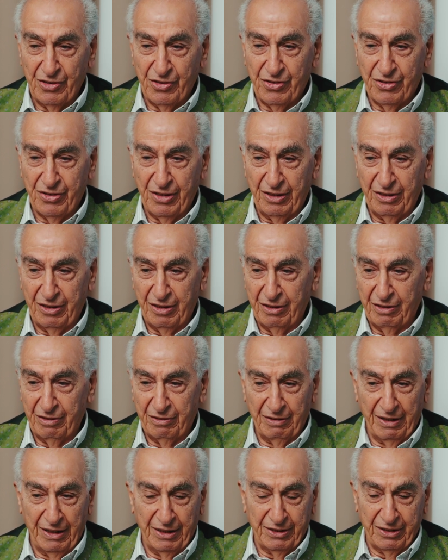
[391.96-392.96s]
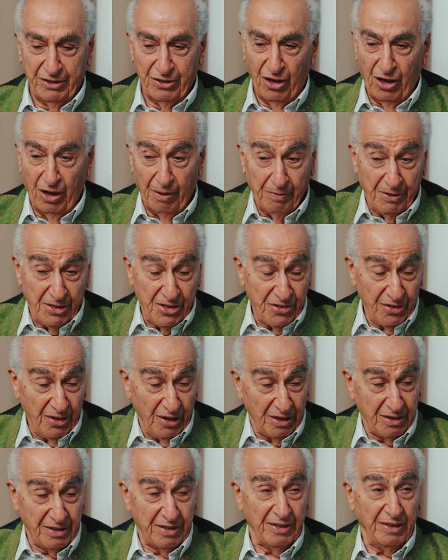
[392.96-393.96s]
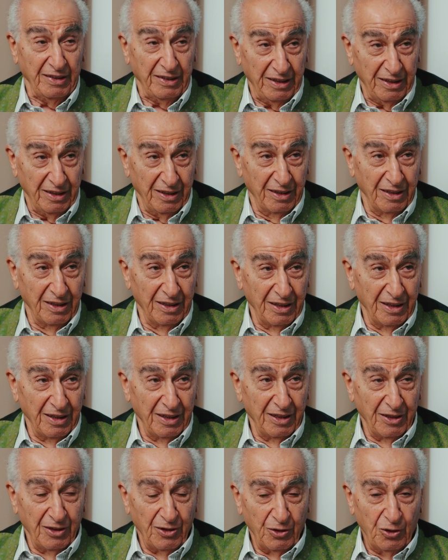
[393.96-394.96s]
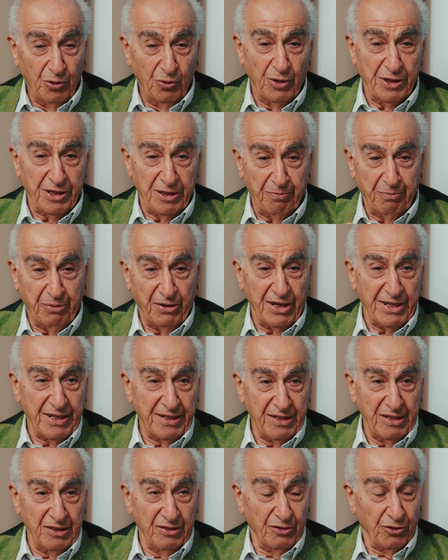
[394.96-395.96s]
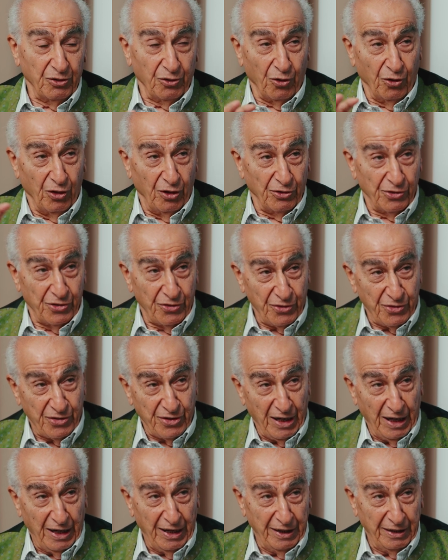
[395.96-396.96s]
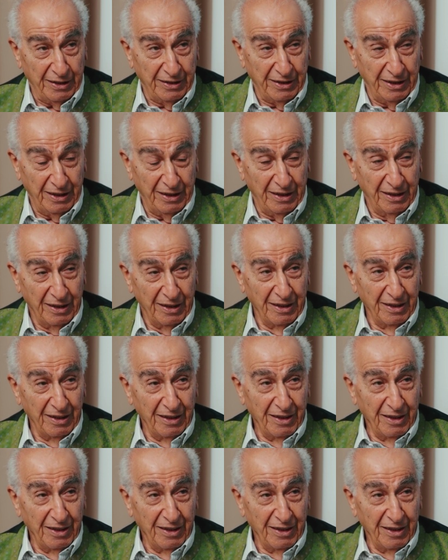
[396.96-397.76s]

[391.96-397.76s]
Sir uh, Thomas Huxley, who was the president of the Royal Society